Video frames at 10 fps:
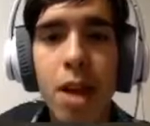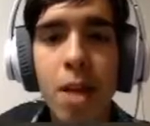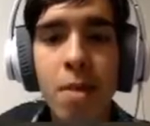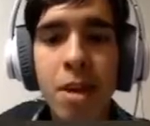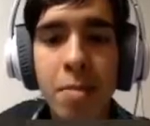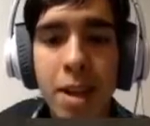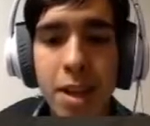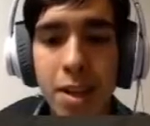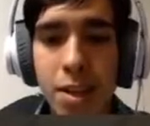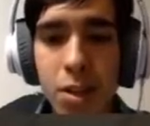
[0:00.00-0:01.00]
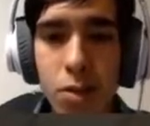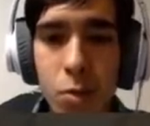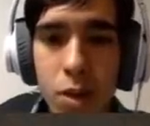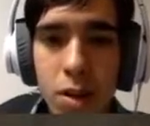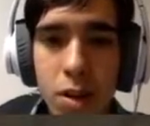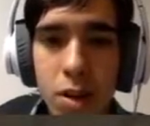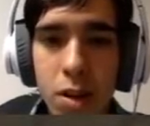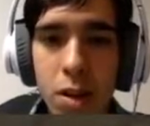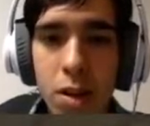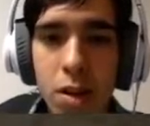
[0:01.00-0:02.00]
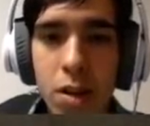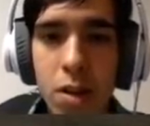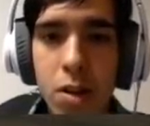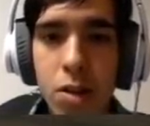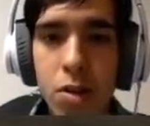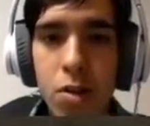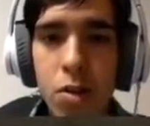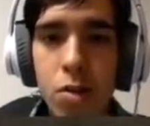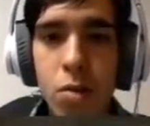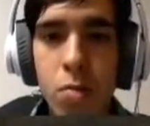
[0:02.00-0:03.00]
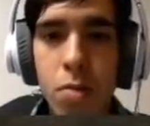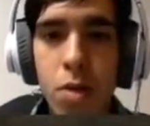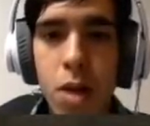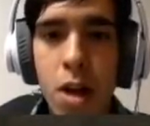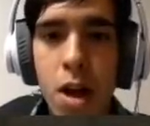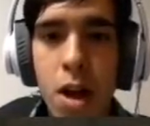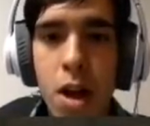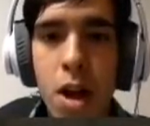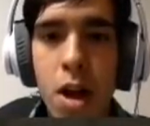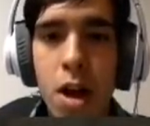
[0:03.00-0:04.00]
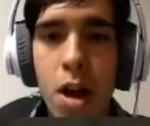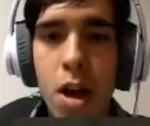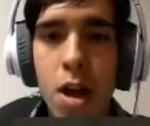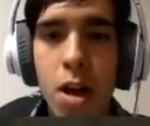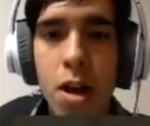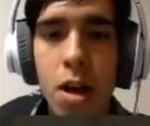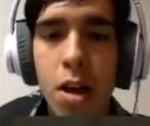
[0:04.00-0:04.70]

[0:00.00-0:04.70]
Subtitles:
I'm gonna make this one super high.